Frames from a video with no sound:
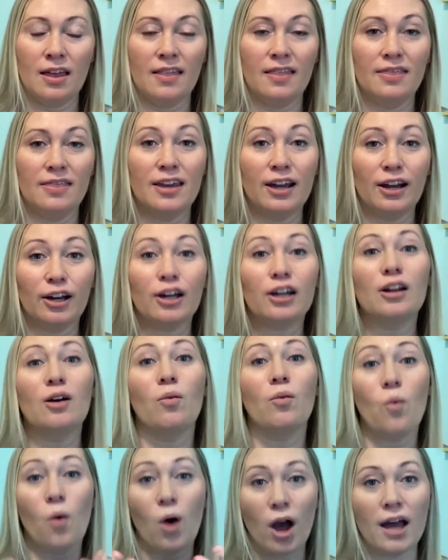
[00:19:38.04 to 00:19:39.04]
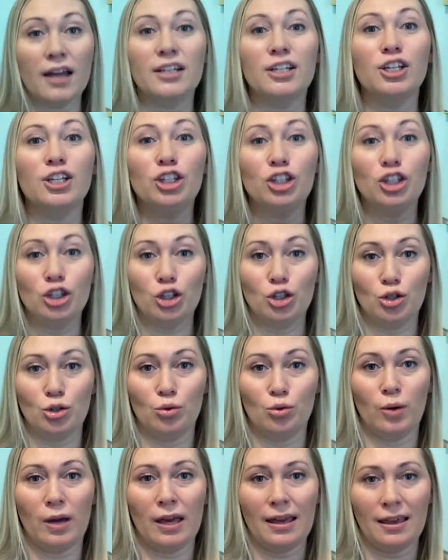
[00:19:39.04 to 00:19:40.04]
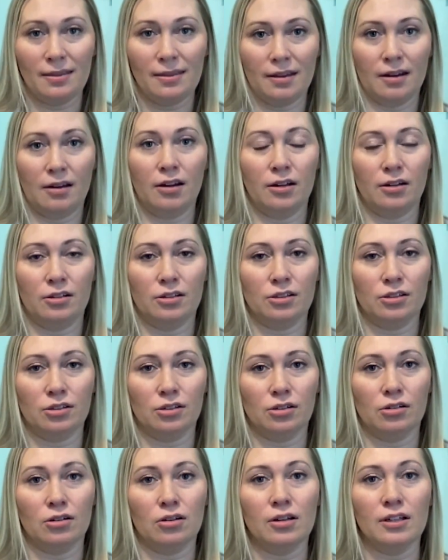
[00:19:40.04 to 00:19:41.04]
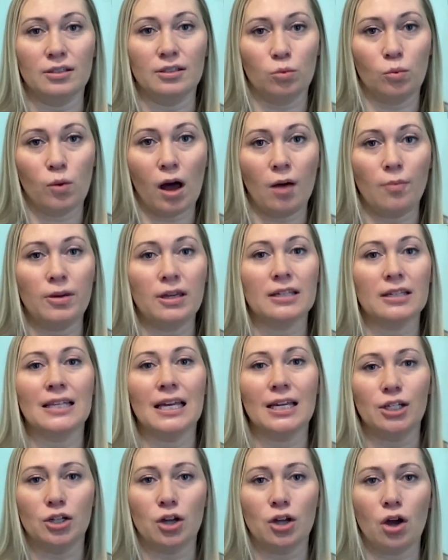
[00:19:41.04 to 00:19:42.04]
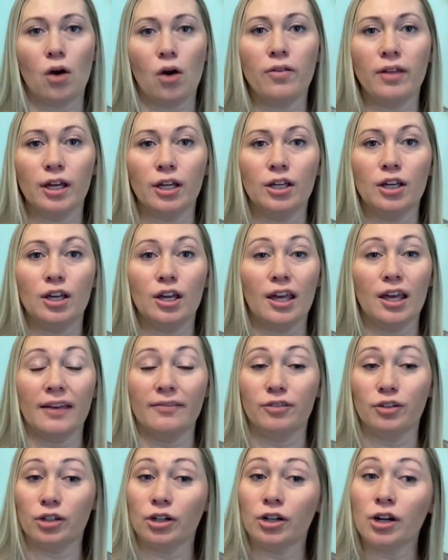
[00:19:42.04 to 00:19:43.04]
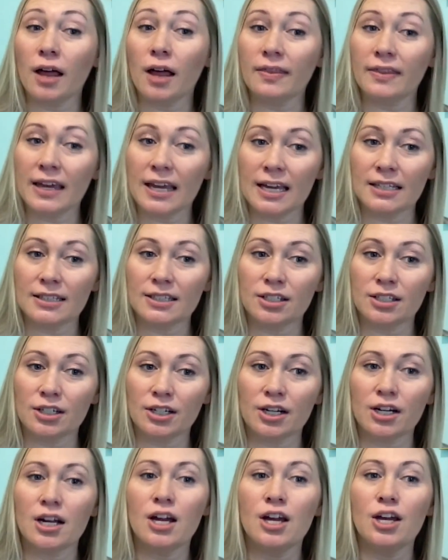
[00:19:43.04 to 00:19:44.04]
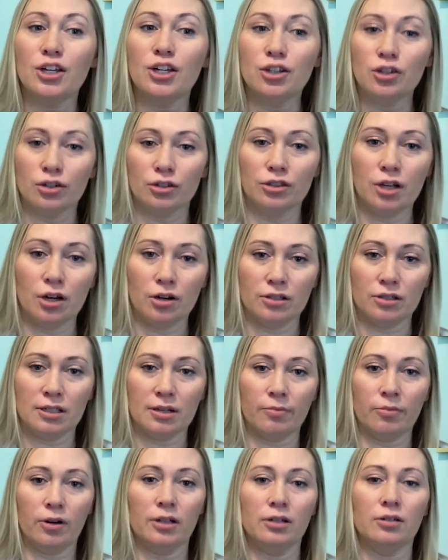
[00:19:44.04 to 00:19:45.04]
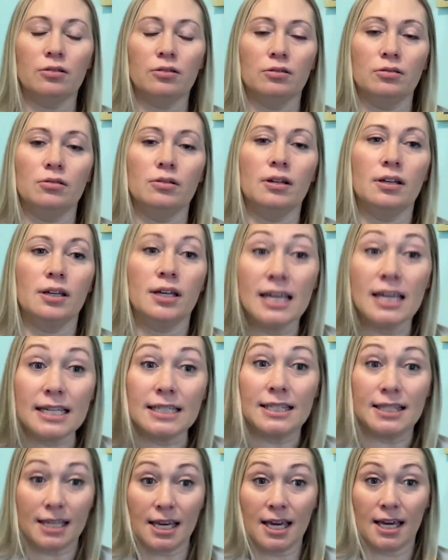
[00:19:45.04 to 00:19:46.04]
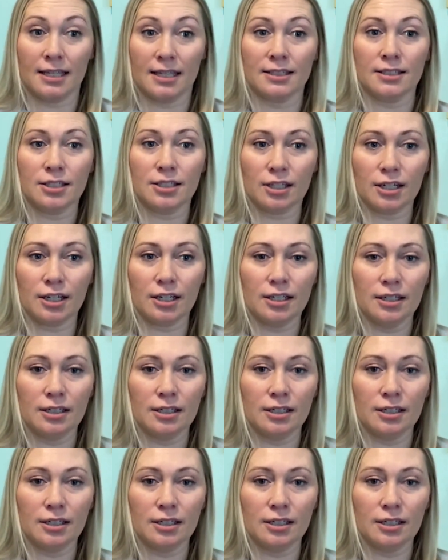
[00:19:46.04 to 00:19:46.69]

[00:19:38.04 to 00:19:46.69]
they're going to want you in their inner circle as well because they know that if you're not the answer, you'll know someone who is the answer.